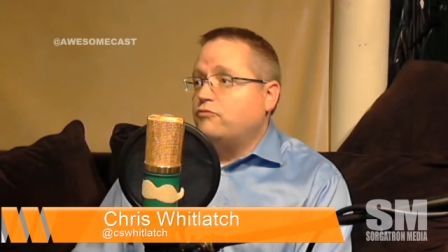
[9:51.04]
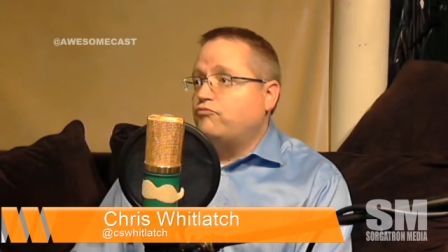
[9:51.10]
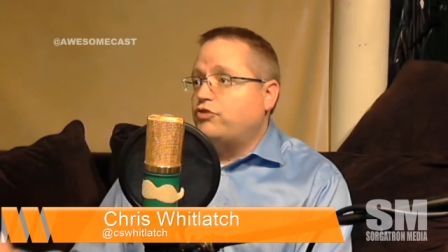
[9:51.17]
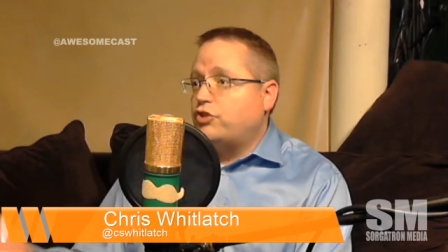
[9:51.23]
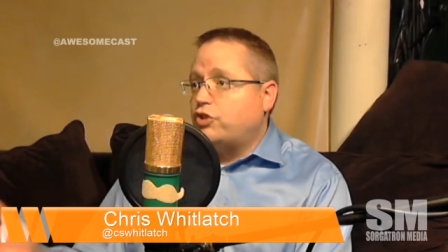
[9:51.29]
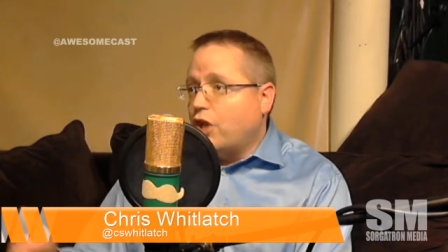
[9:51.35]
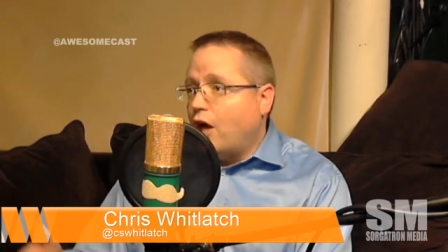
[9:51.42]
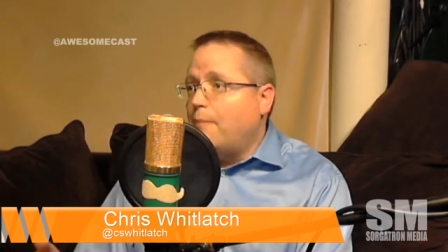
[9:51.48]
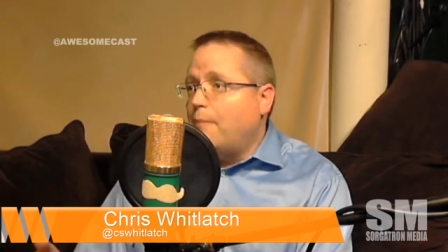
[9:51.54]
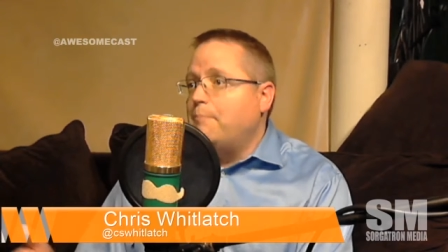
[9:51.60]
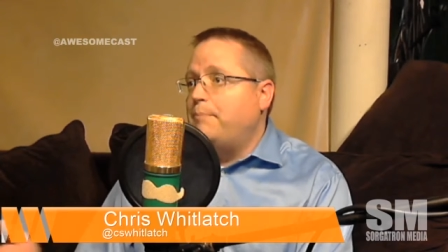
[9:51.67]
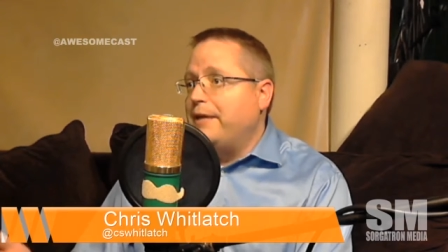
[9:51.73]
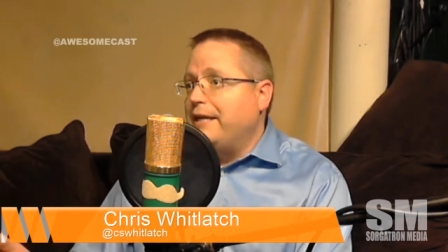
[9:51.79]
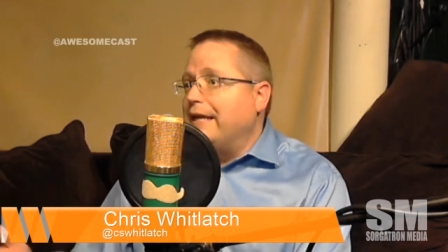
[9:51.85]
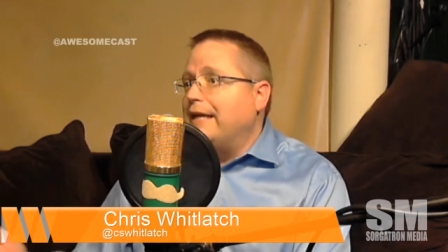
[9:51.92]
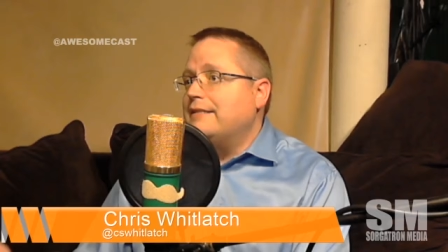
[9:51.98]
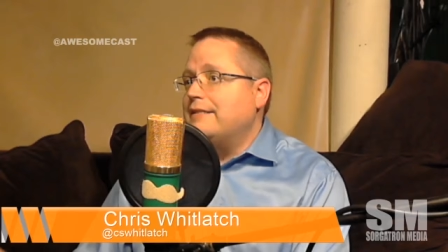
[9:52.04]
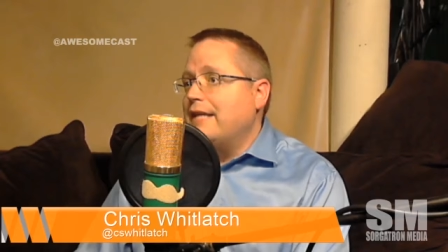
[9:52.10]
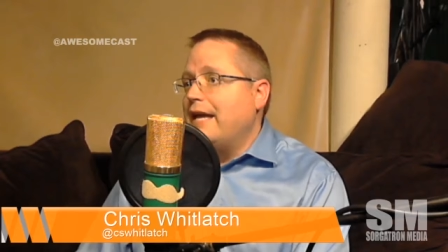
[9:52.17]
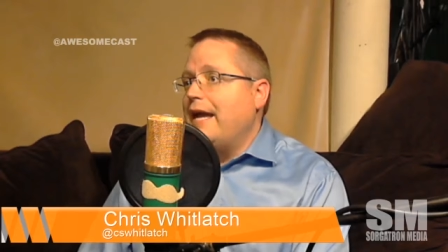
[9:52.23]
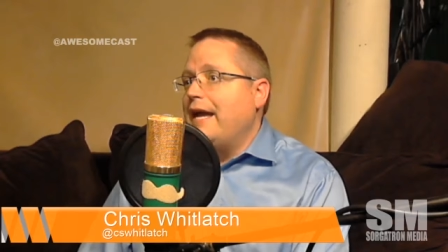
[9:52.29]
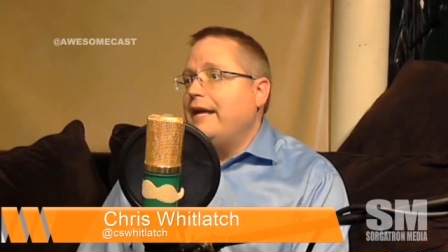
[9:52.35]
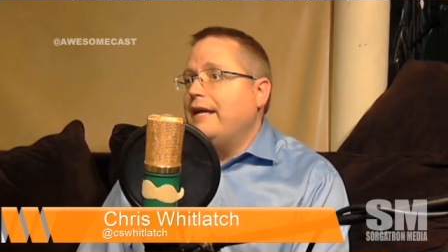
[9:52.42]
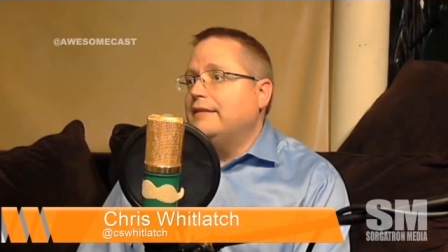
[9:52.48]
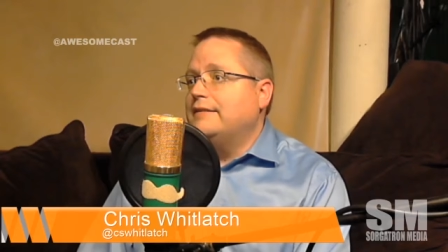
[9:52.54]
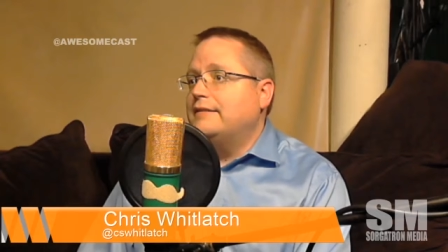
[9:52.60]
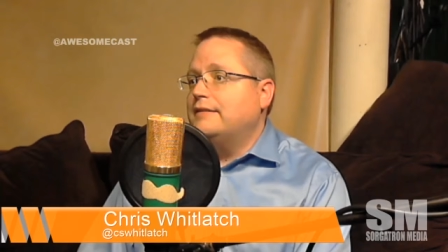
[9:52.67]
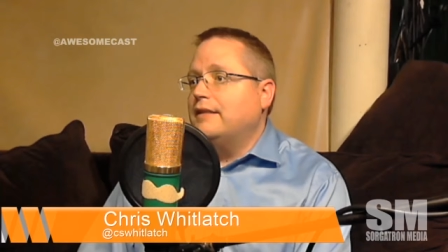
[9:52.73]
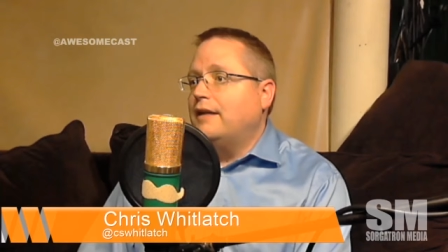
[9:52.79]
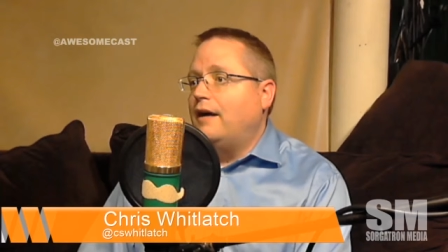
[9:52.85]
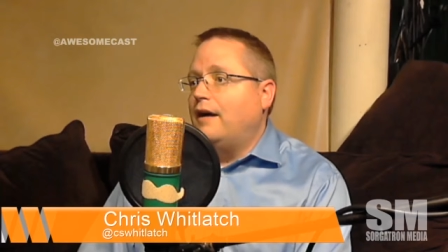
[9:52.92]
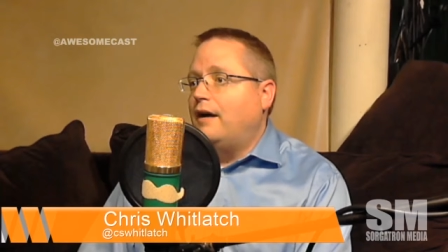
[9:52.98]
some
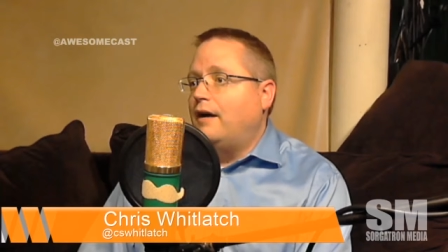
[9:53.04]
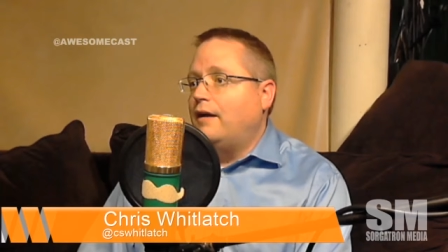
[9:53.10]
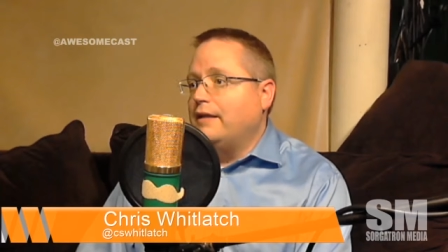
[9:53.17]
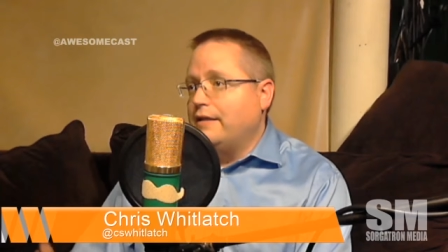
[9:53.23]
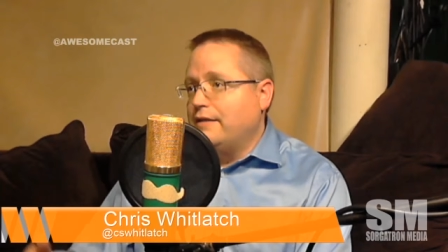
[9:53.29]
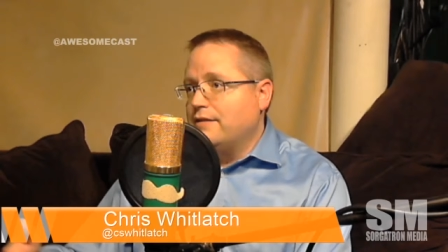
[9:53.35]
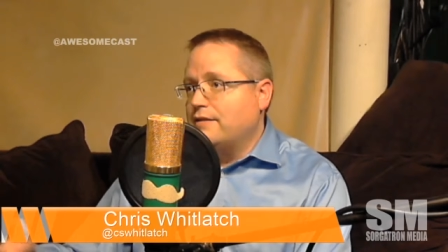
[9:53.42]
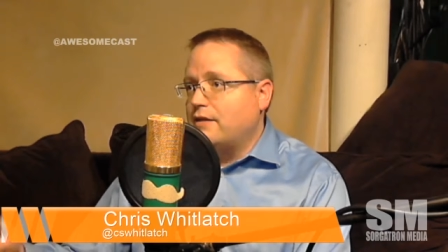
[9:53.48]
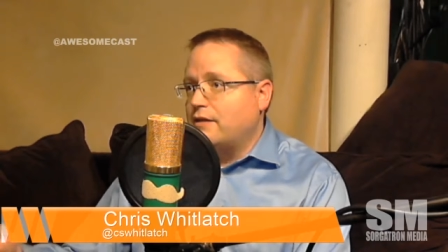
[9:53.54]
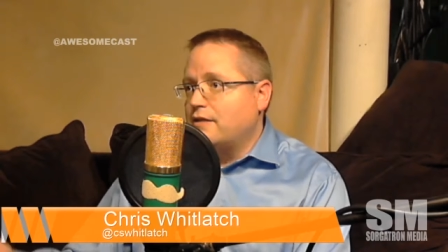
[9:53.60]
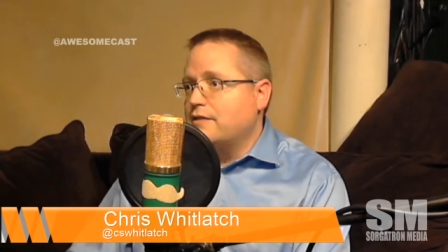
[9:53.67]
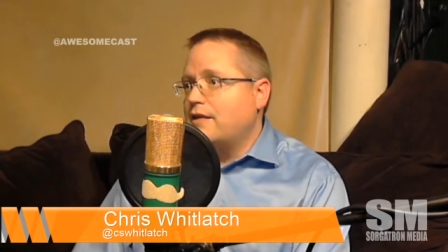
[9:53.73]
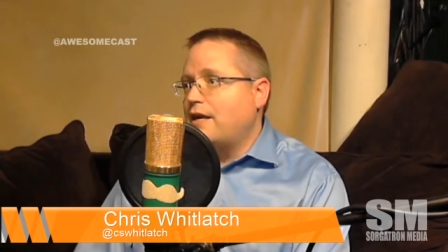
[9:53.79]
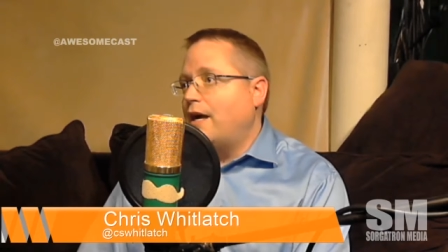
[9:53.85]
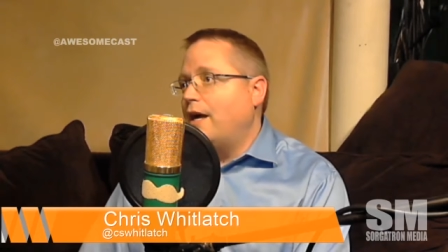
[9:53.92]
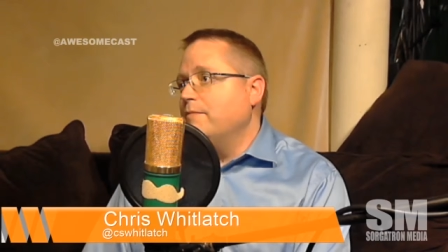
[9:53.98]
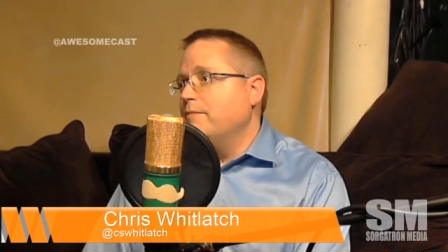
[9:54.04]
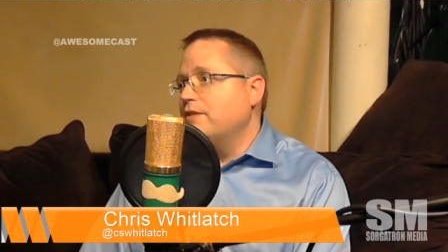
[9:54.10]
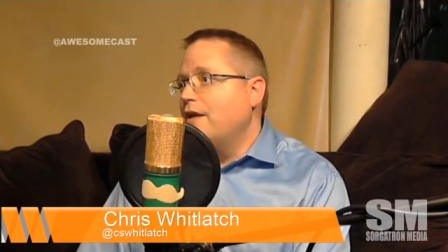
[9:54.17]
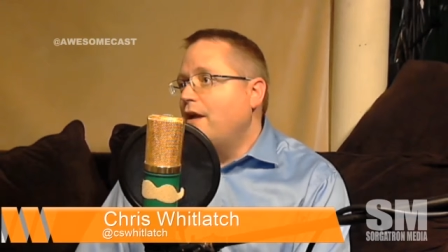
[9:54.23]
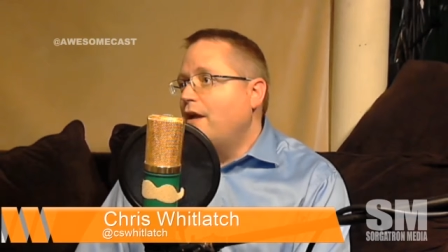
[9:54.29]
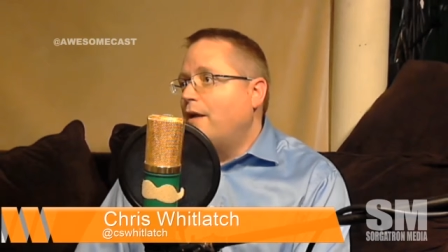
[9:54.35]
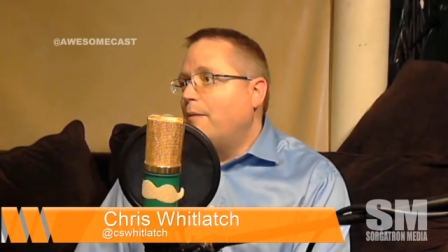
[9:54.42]
PSAs in certain times,